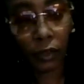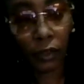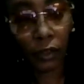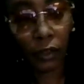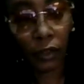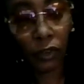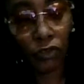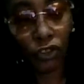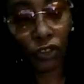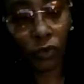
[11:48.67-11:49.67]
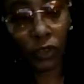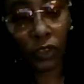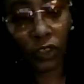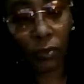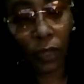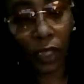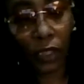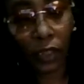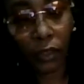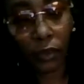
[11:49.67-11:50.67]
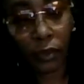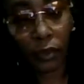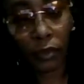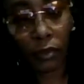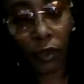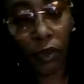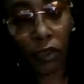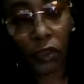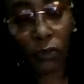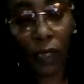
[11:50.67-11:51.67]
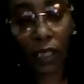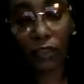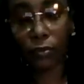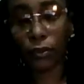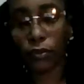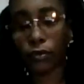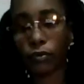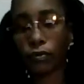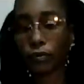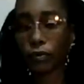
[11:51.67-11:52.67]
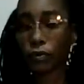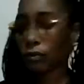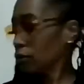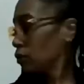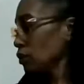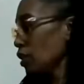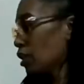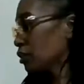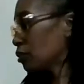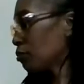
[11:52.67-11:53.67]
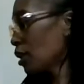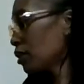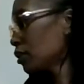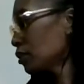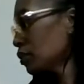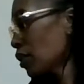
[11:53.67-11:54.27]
you showing somebody all is possible. It's like somebody is like